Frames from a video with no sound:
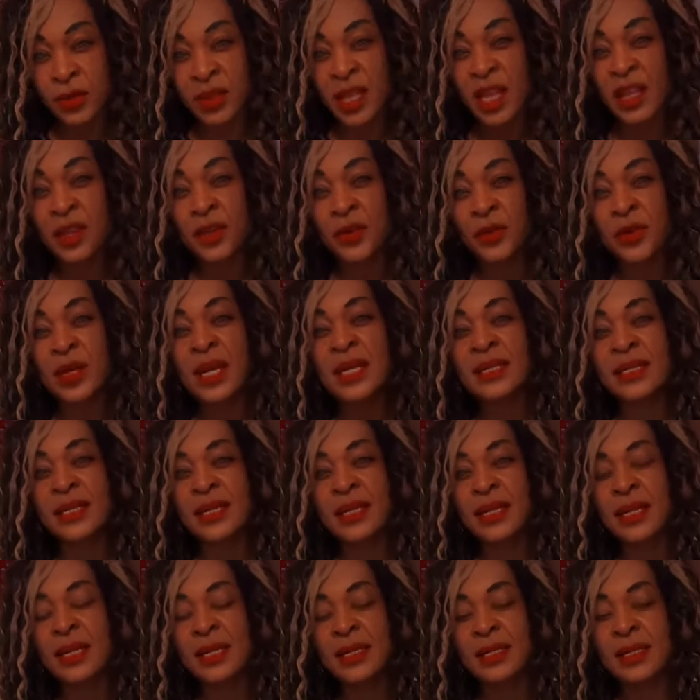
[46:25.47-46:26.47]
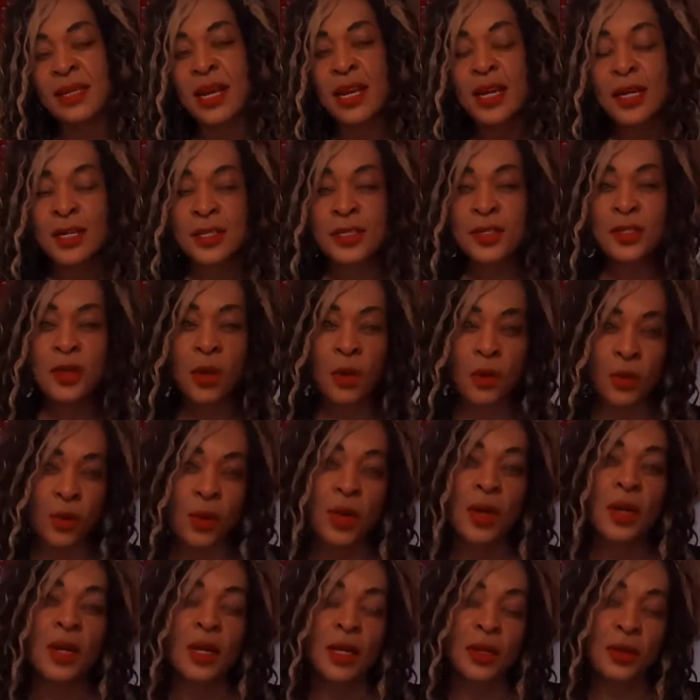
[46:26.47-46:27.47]
Thank you. Yes, he is.
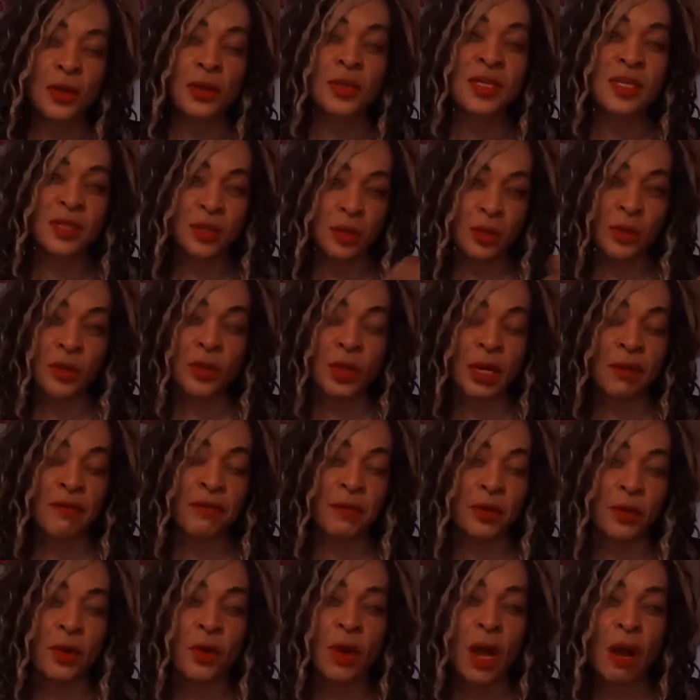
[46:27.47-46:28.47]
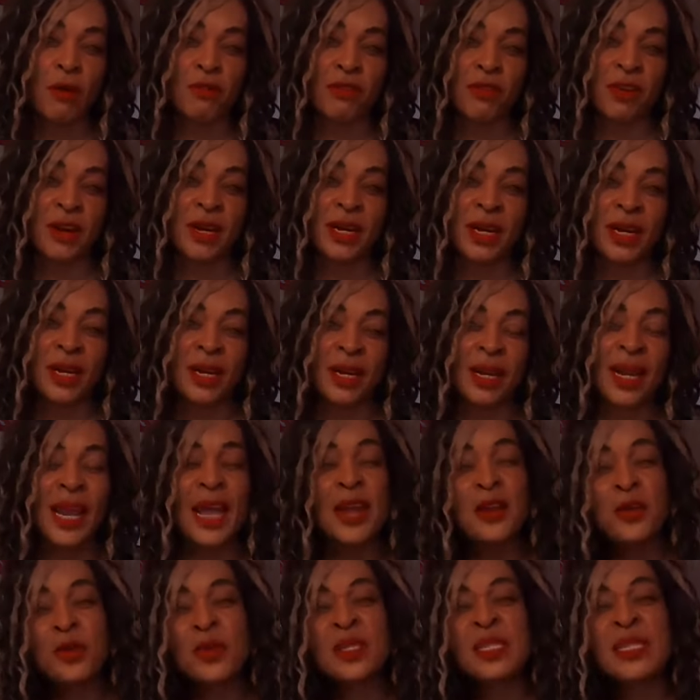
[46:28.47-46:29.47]
So, you, you if you know Alfred,
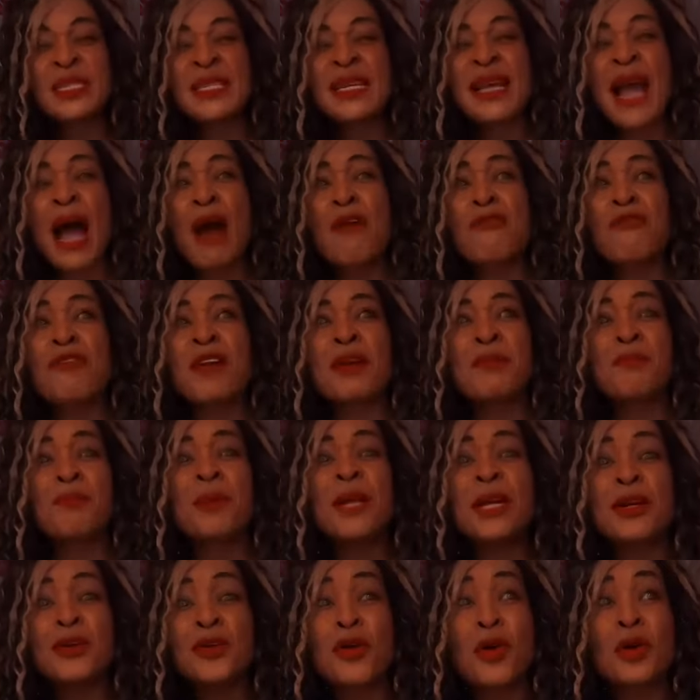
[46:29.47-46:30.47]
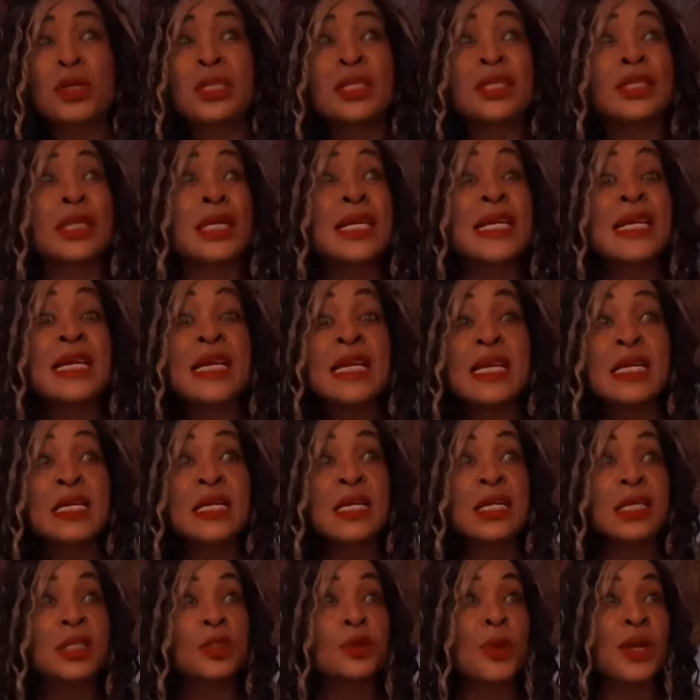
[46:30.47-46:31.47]
can you see Alfred being locked
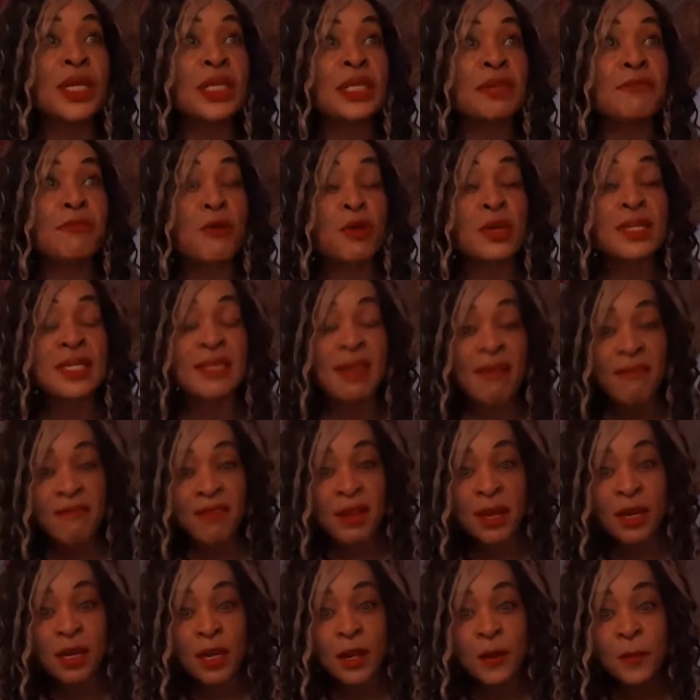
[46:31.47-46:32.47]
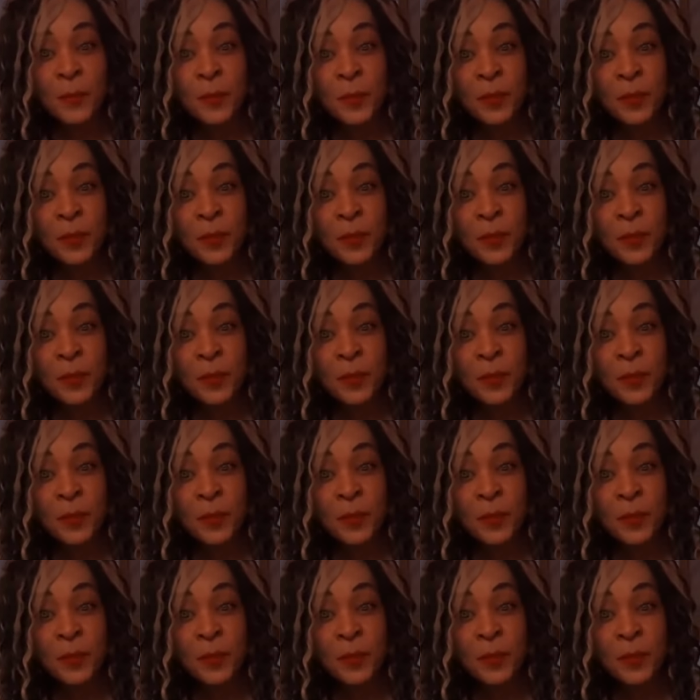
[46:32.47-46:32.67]
in 24 7?